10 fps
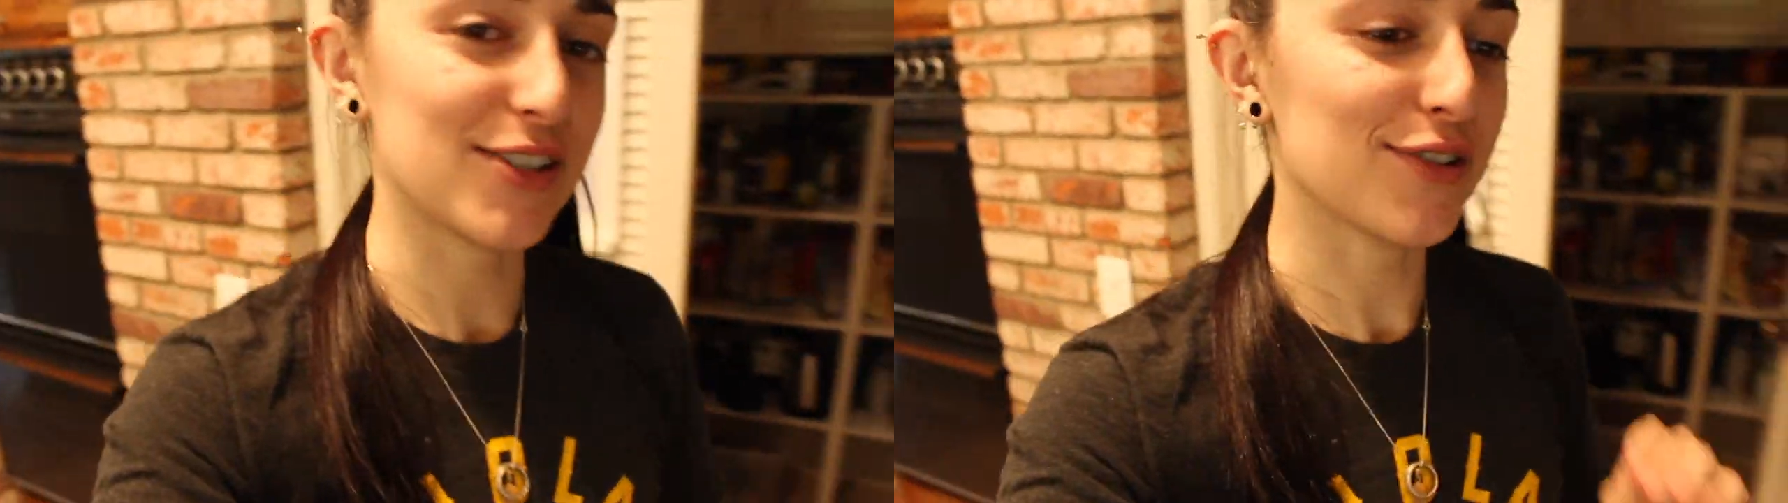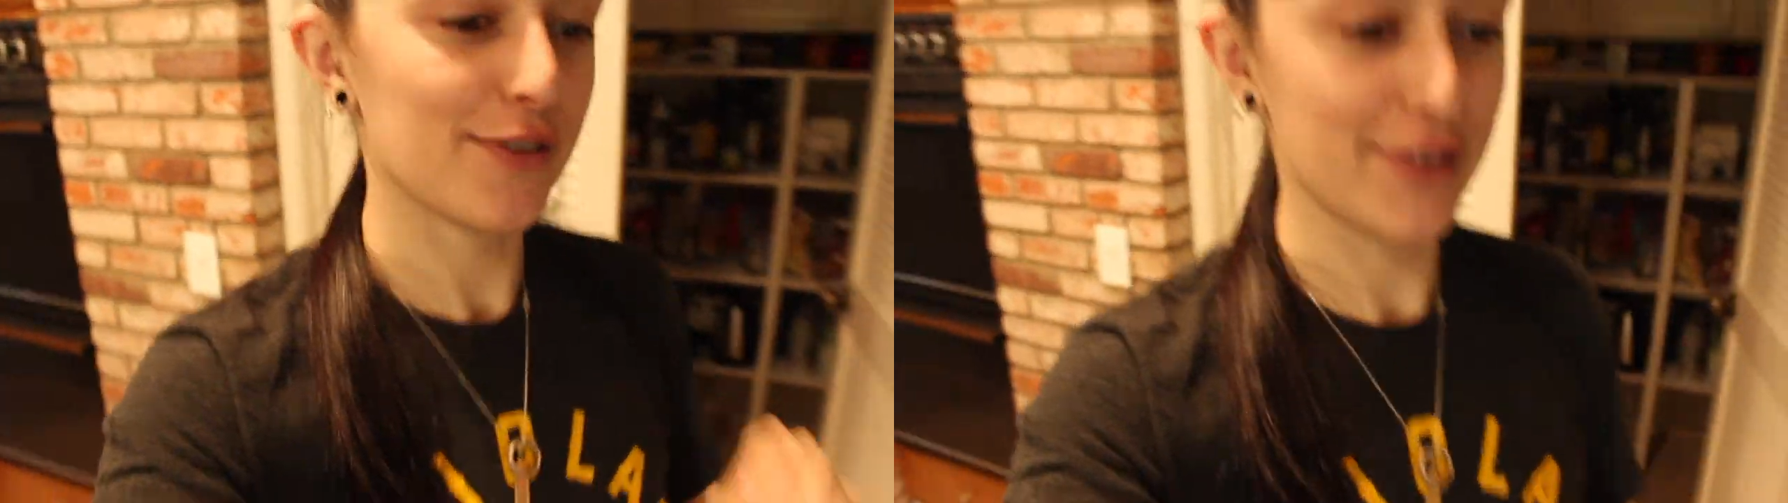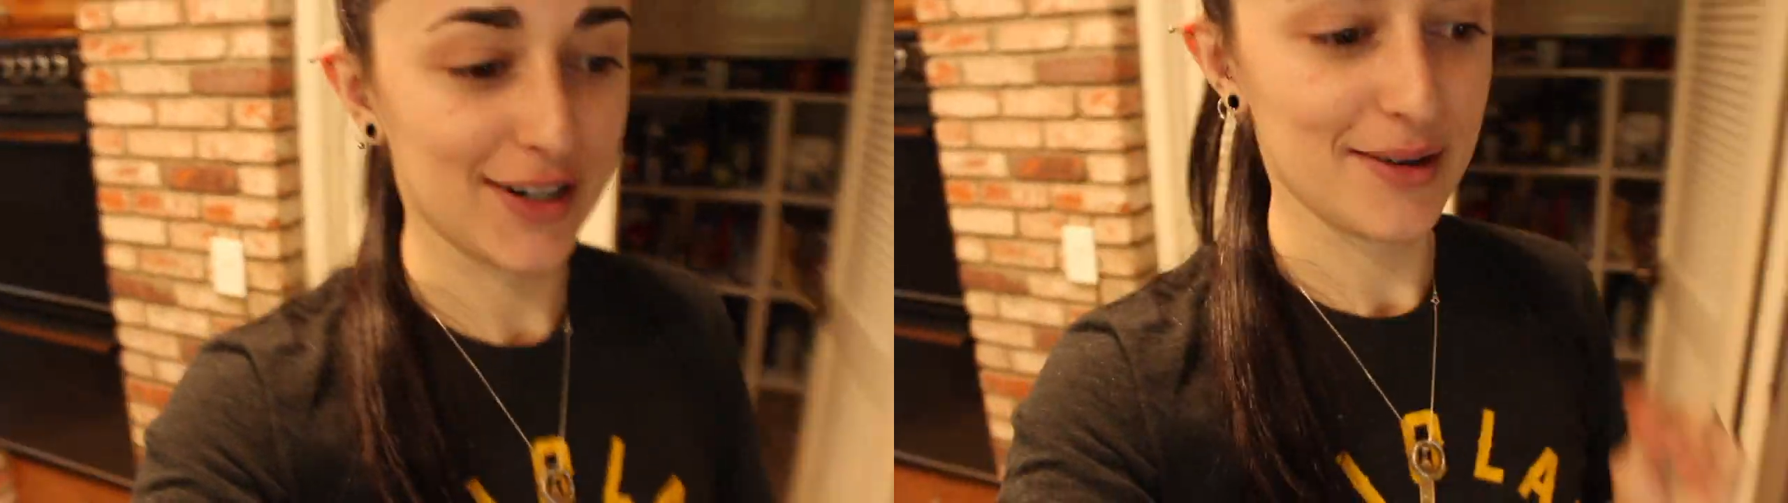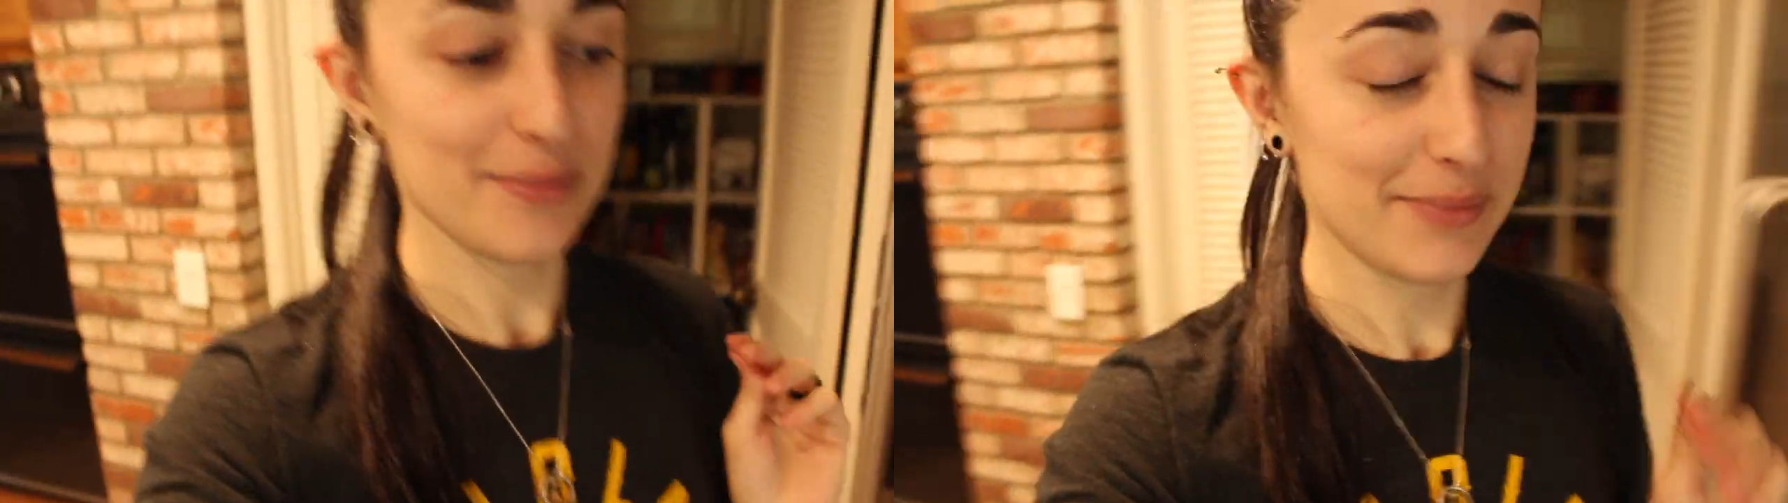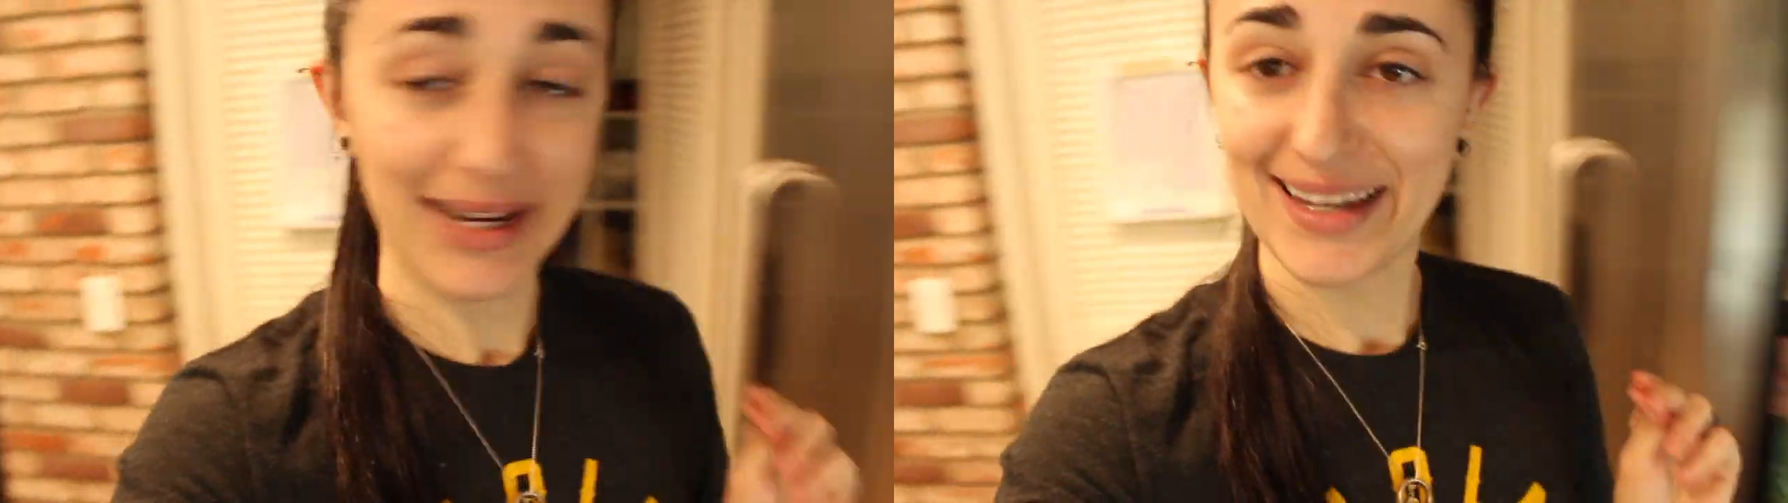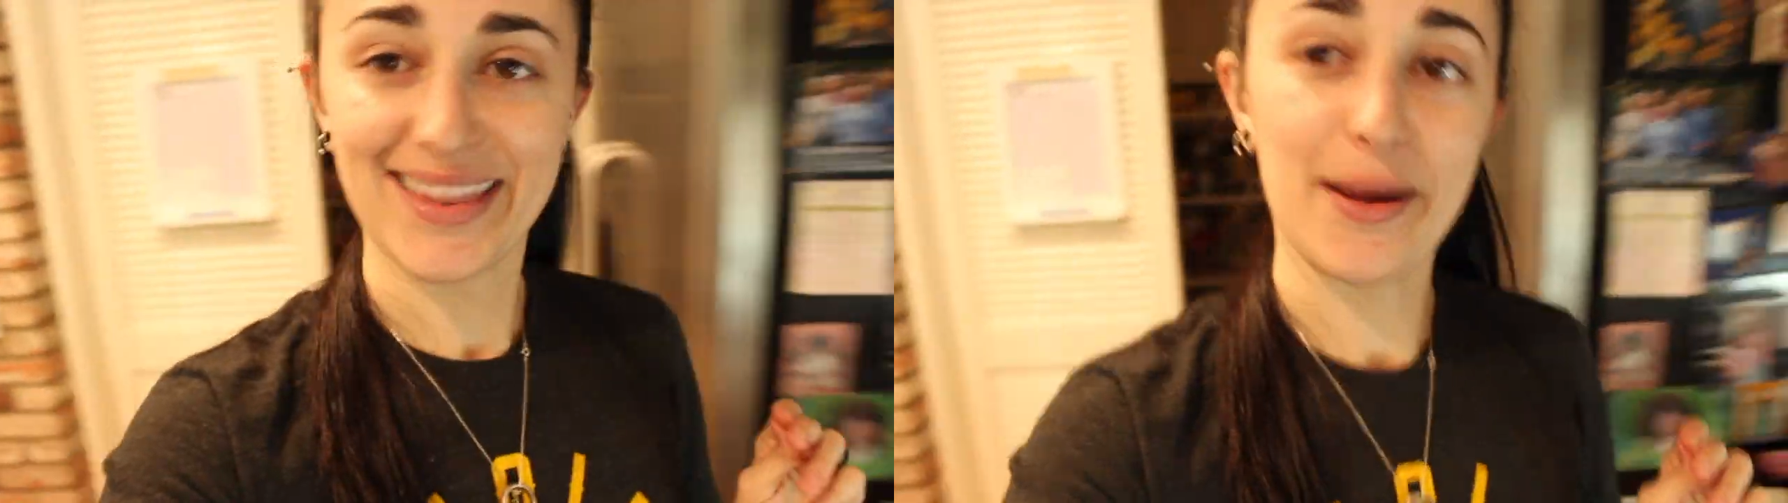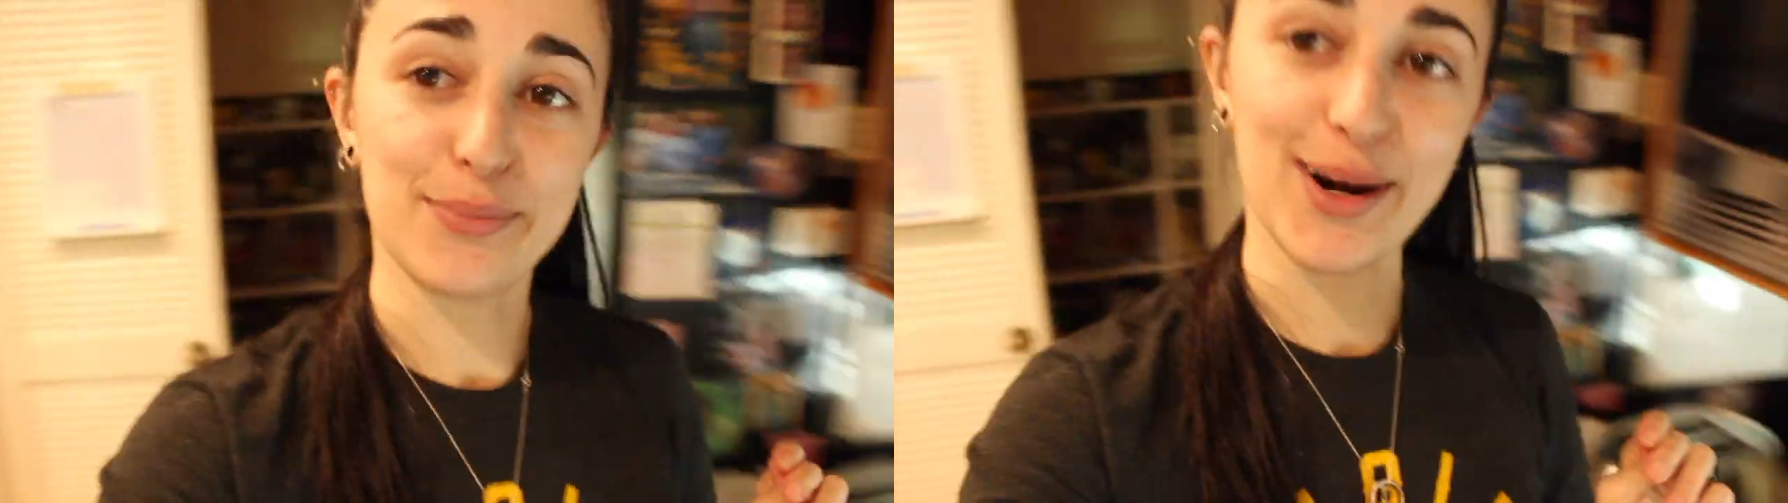fun making that